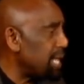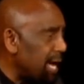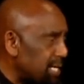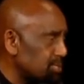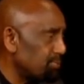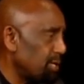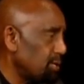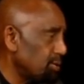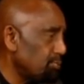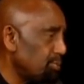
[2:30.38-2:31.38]
lies
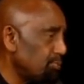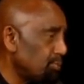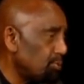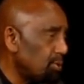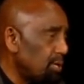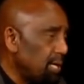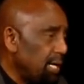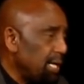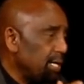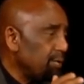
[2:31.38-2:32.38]
about other people,
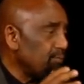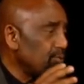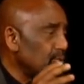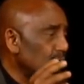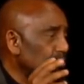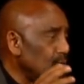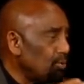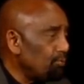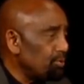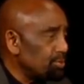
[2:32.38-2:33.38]
and if you don't
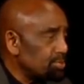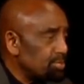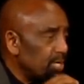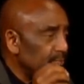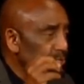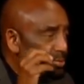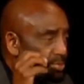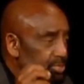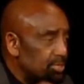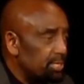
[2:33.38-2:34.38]
know it for yourself, you
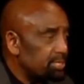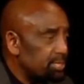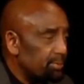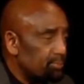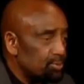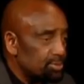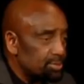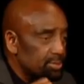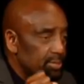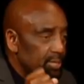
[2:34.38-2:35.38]
can judge that
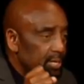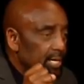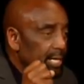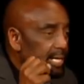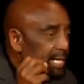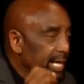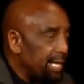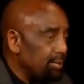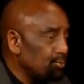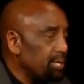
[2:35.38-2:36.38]
person and get
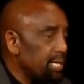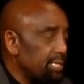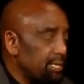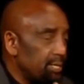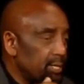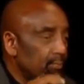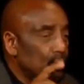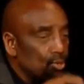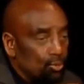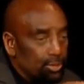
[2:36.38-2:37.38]
angry at them
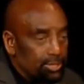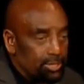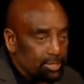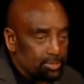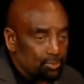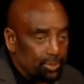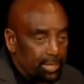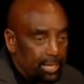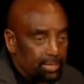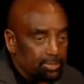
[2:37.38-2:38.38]
or go and tell
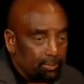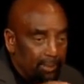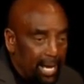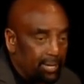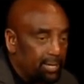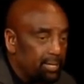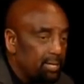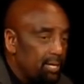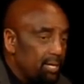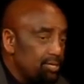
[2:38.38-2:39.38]
someone else about
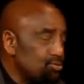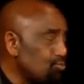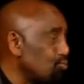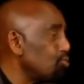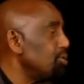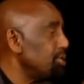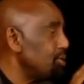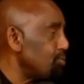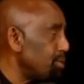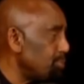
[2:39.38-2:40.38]
it. You ruin
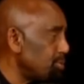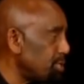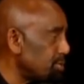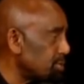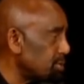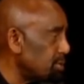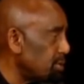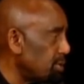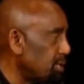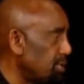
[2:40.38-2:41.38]
their reputation.
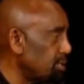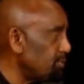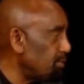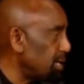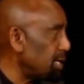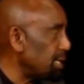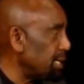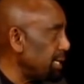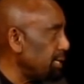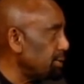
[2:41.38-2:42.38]
And then you find out
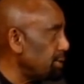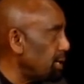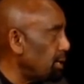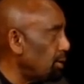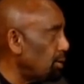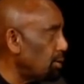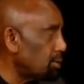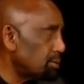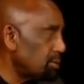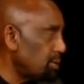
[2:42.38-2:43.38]
later that,
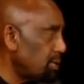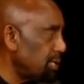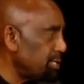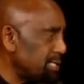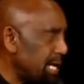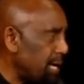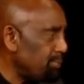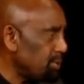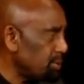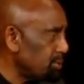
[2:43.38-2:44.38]
oh, it didn't
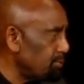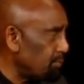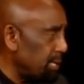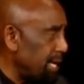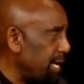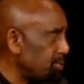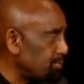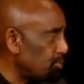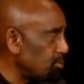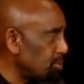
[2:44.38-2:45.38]
happen. You finally ask
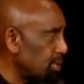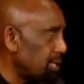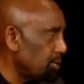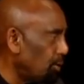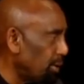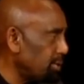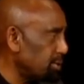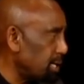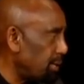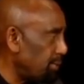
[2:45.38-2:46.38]
the person, they're like, no, that
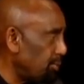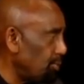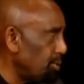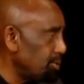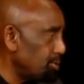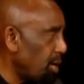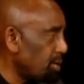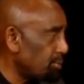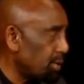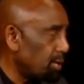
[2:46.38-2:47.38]
didn't happen. What are you
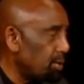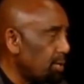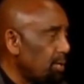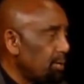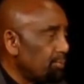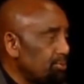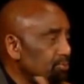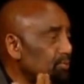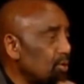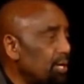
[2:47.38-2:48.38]
talking about? But
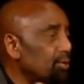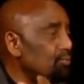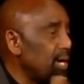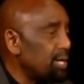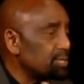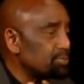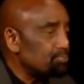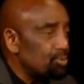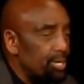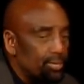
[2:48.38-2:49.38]
you've gone around and
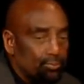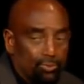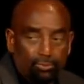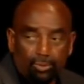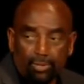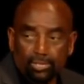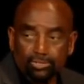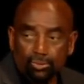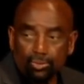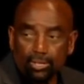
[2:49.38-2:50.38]
spread a rumor
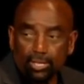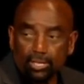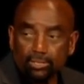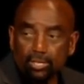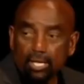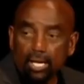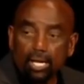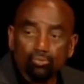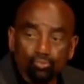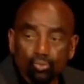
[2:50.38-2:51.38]
about someone else
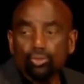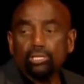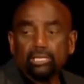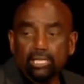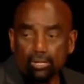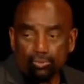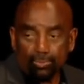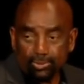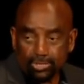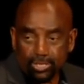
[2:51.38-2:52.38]
and ruined their
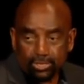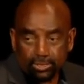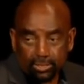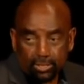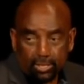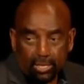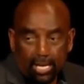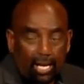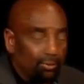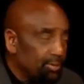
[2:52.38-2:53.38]
reputation.
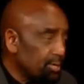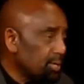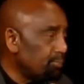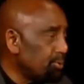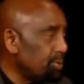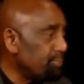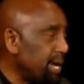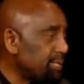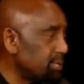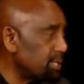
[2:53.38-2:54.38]
How are they going to put it
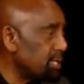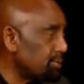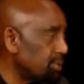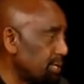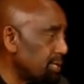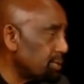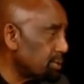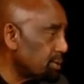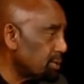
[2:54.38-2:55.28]
back together again?